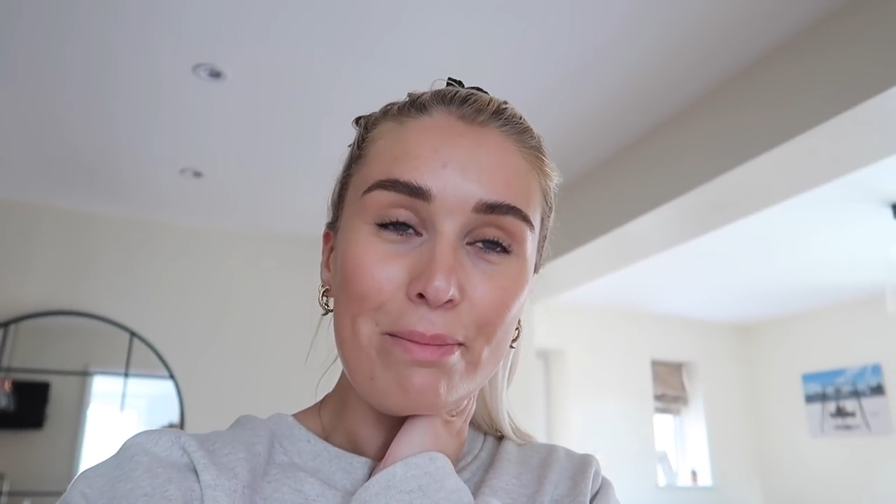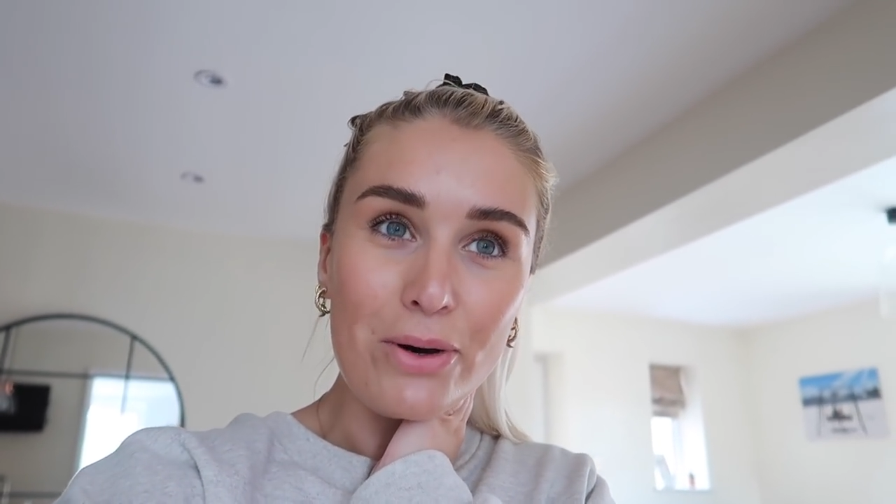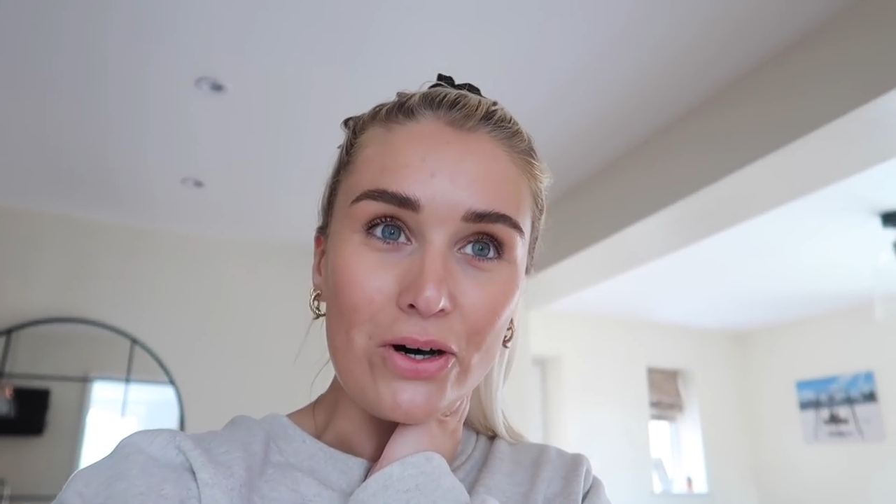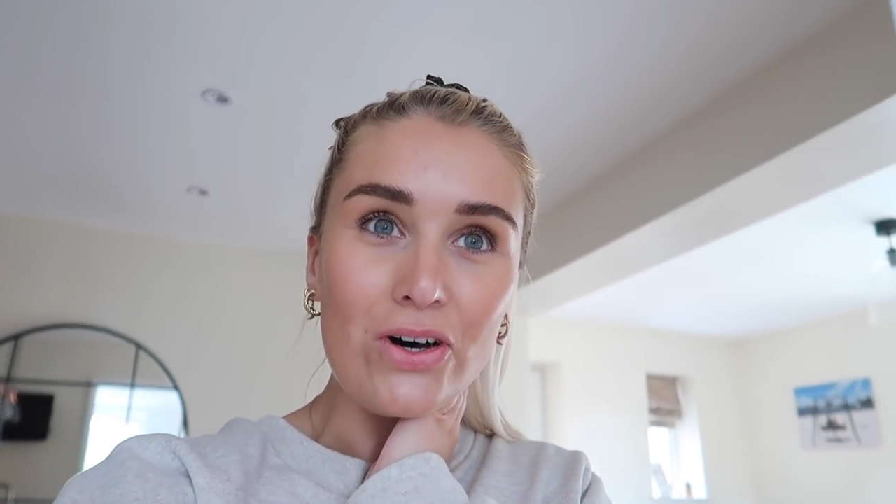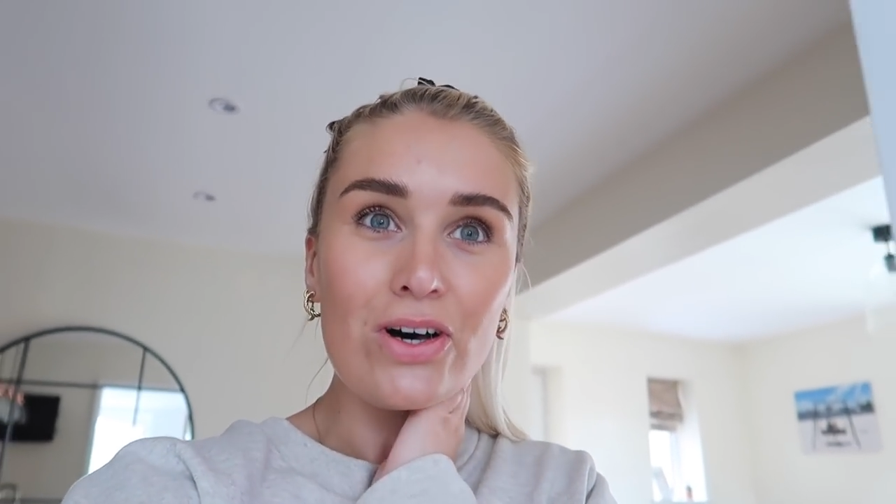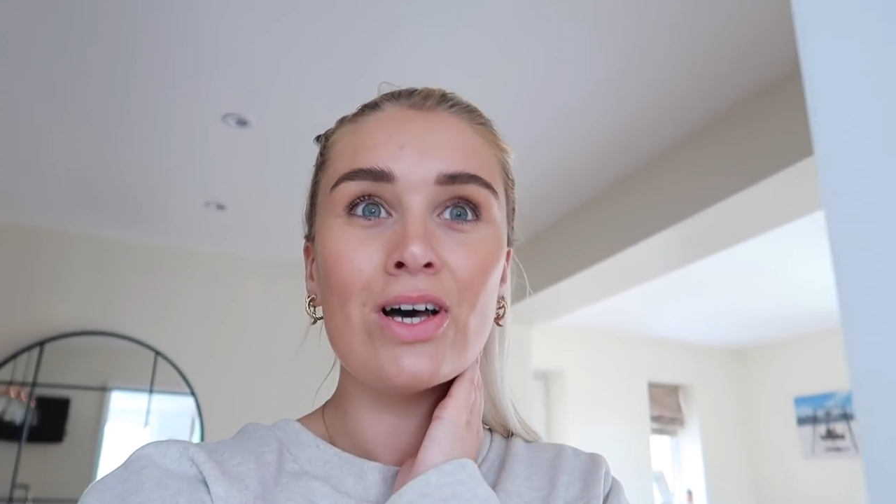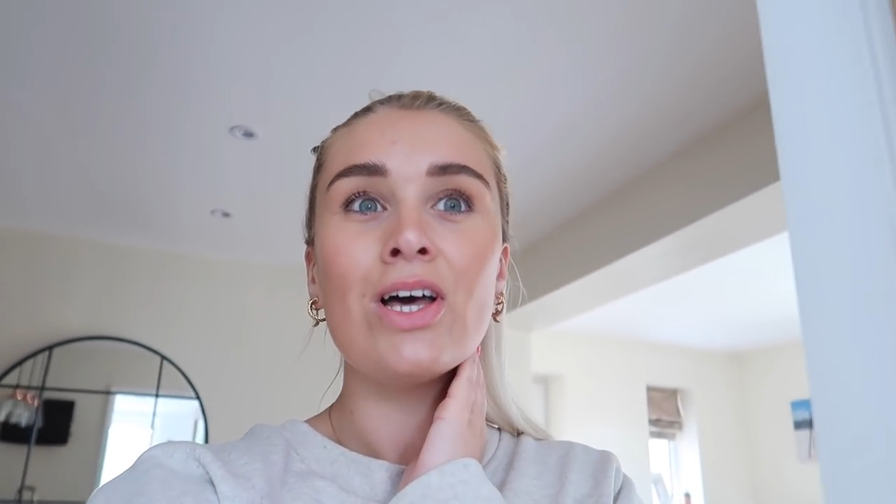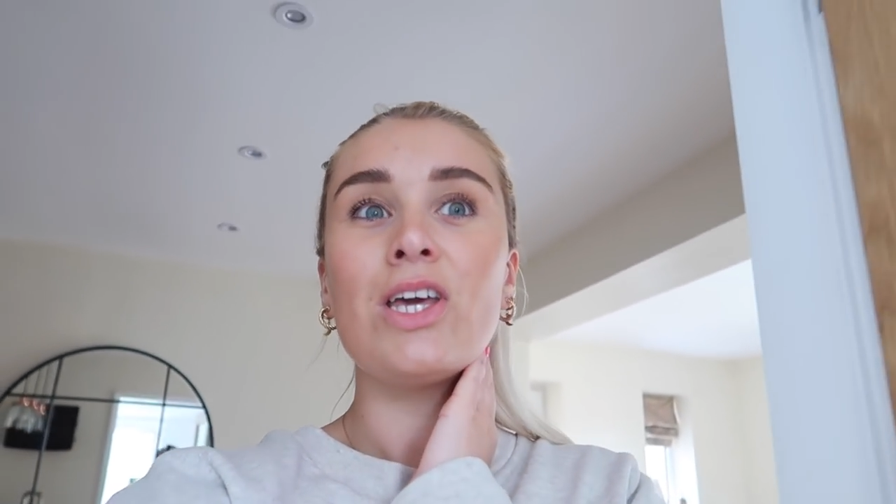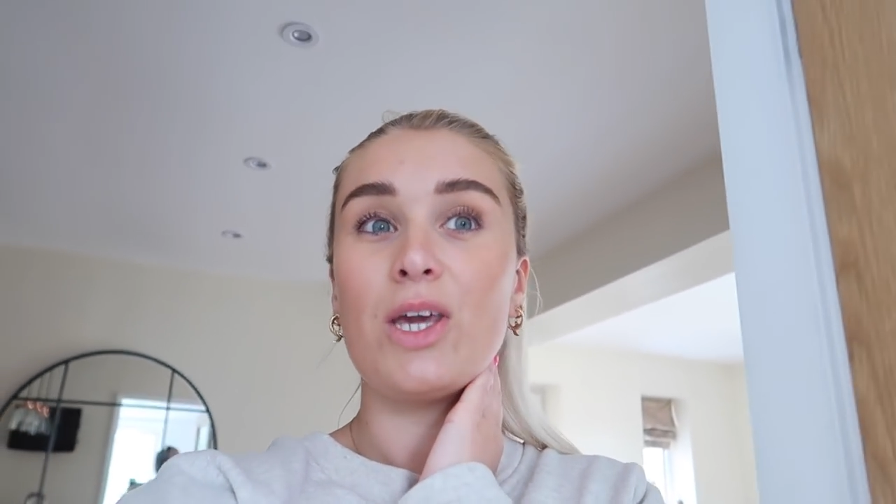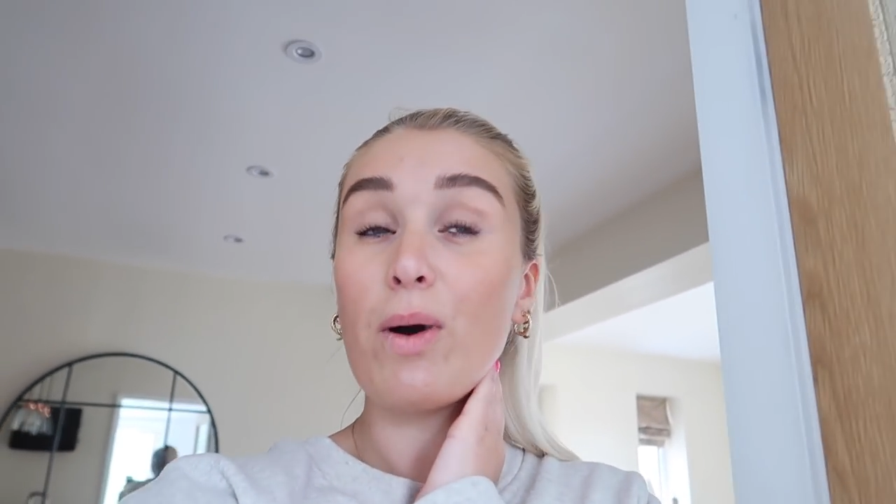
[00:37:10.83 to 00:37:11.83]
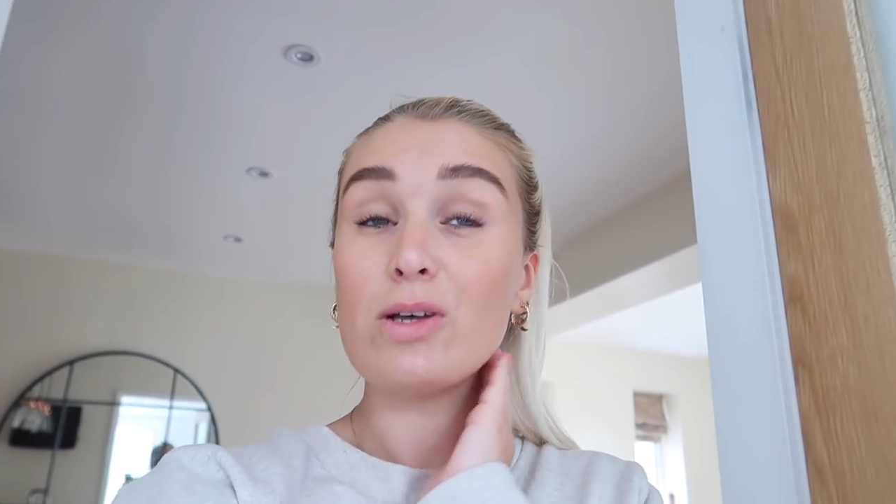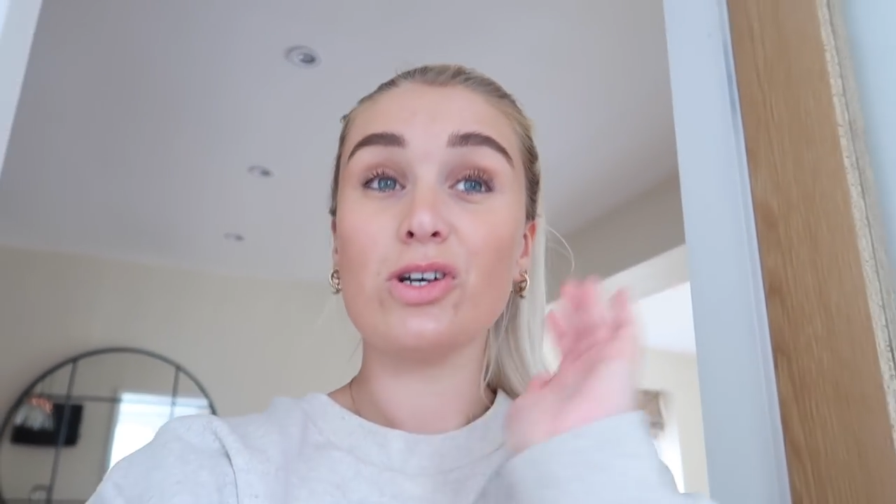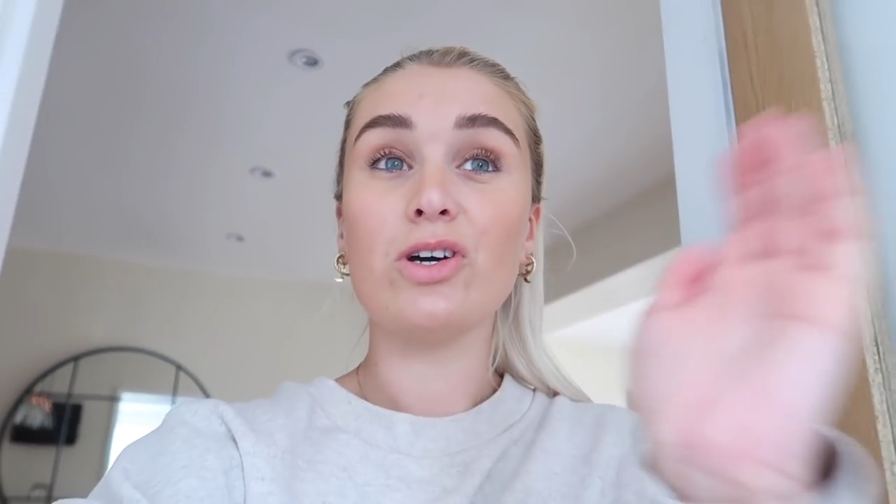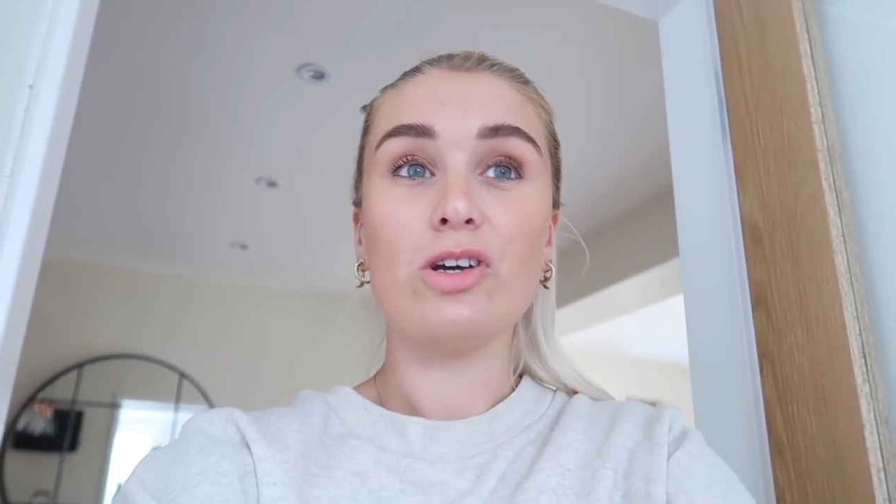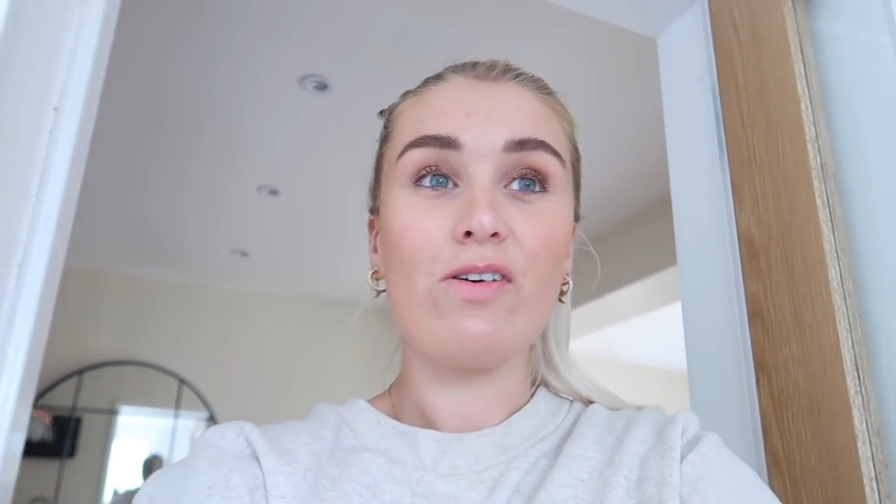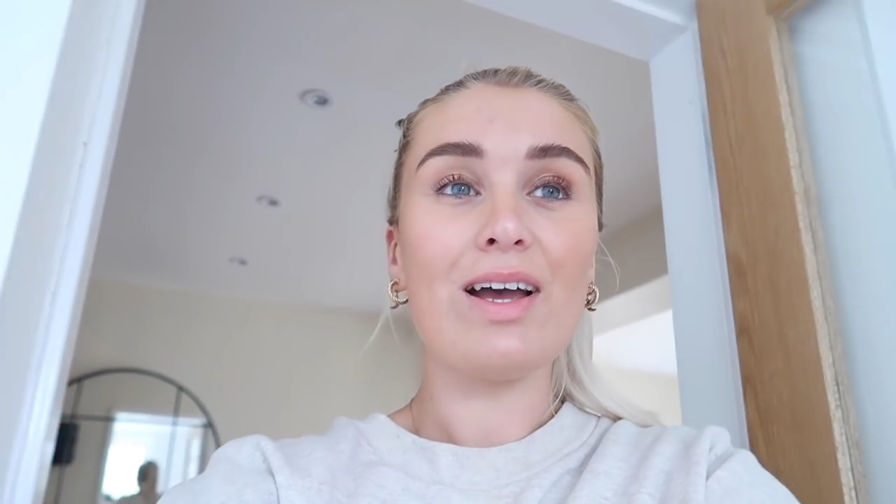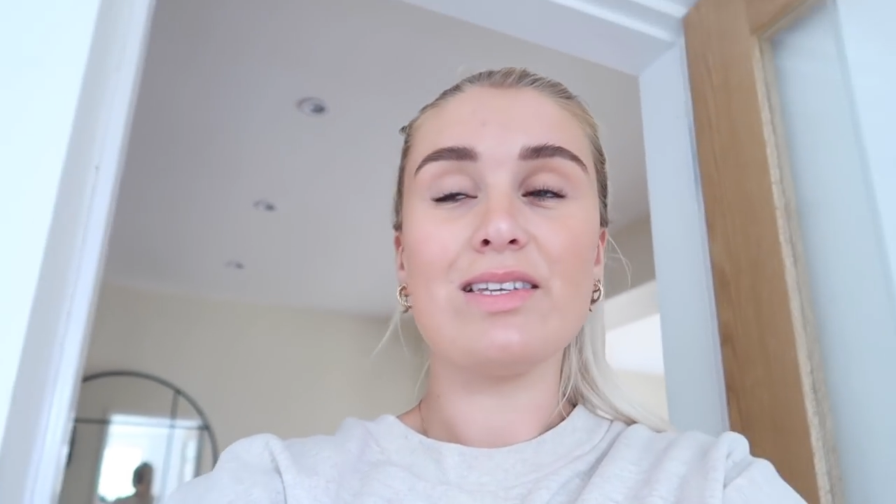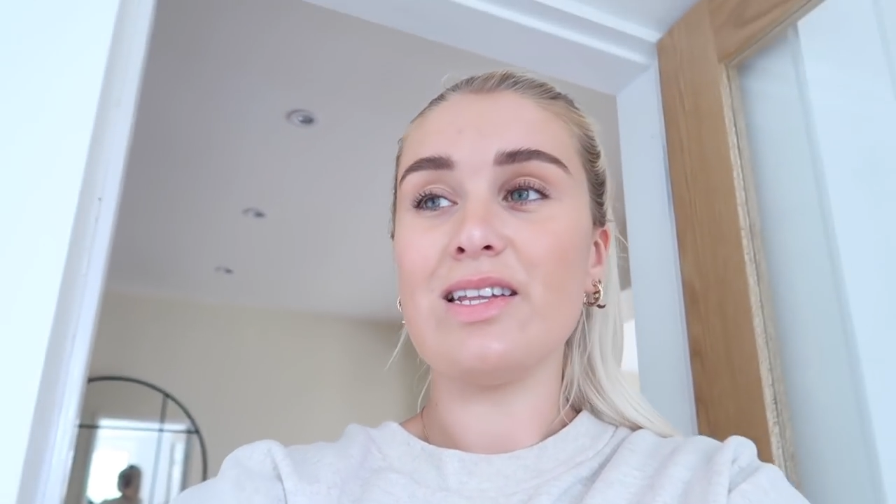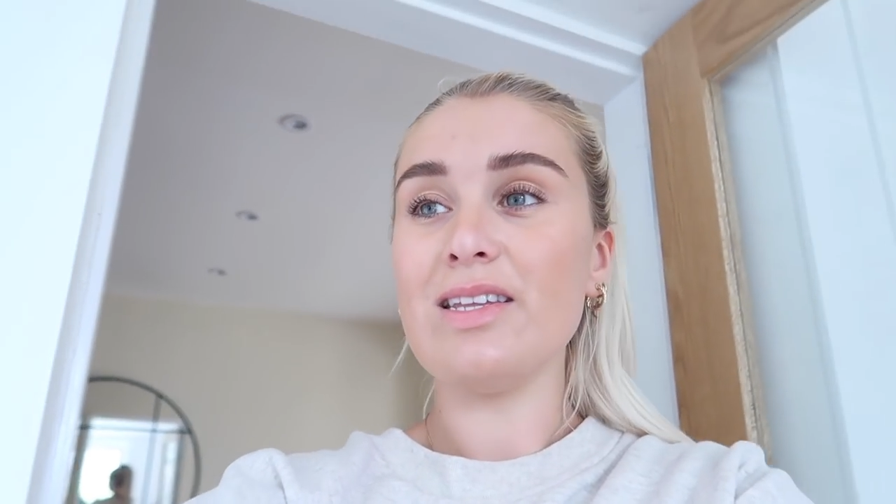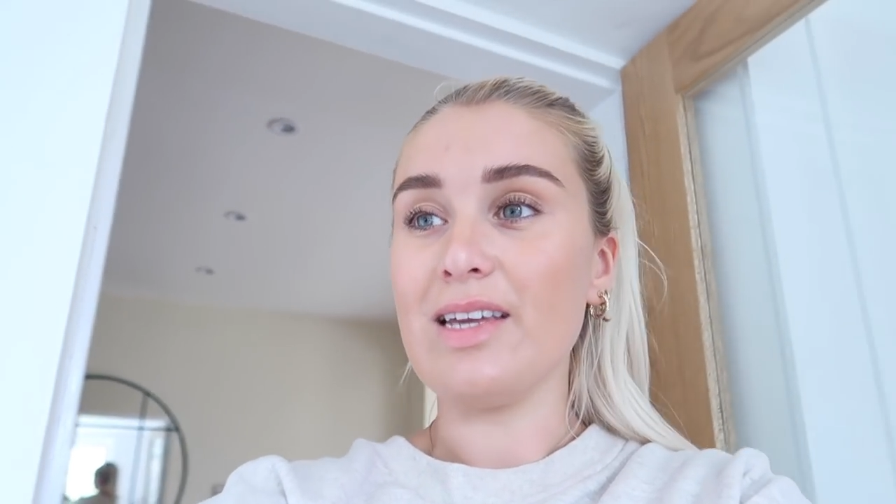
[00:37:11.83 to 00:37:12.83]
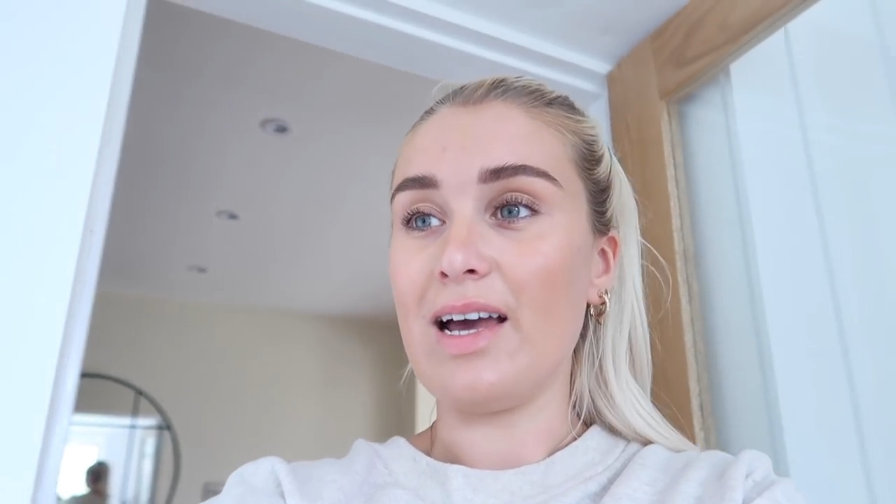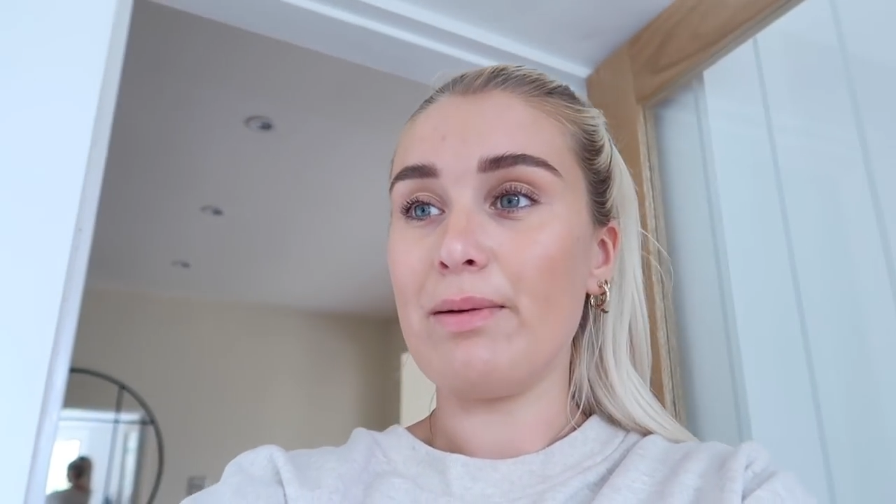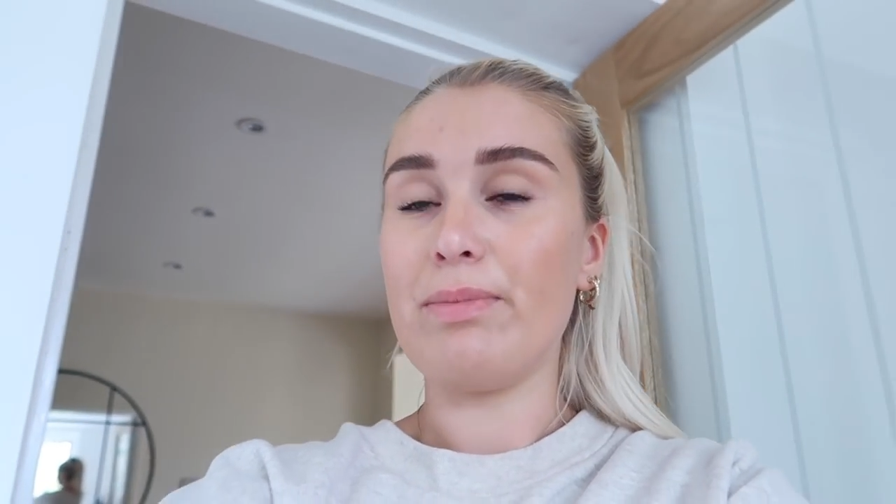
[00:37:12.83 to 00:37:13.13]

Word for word: But you also cut the grass, didn't you?